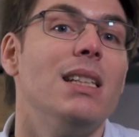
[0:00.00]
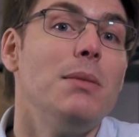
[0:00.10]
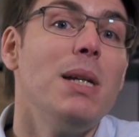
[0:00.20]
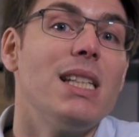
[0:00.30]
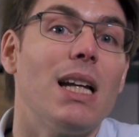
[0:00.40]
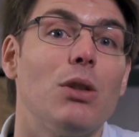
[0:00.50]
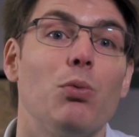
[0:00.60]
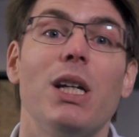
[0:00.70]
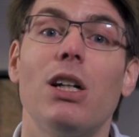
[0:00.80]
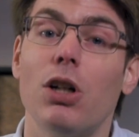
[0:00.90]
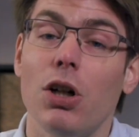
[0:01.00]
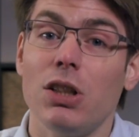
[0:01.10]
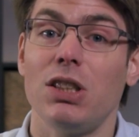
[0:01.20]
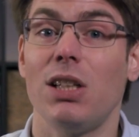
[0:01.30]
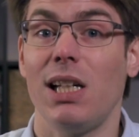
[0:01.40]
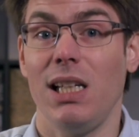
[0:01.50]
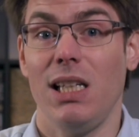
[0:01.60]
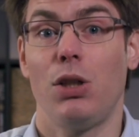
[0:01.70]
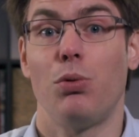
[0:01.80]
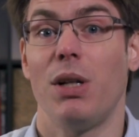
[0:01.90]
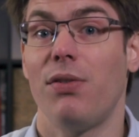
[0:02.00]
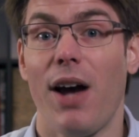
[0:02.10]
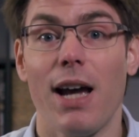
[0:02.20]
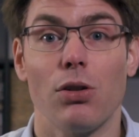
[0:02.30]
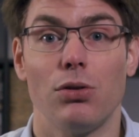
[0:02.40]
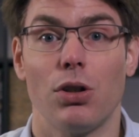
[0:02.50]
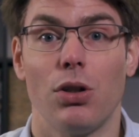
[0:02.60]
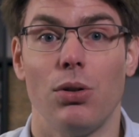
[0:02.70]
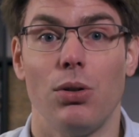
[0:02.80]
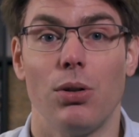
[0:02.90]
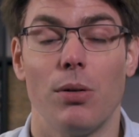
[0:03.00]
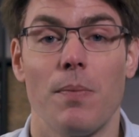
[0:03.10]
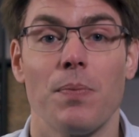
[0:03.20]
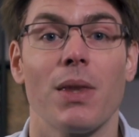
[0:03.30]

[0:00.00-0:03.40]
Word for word: This means that we constantly need to refactor the code.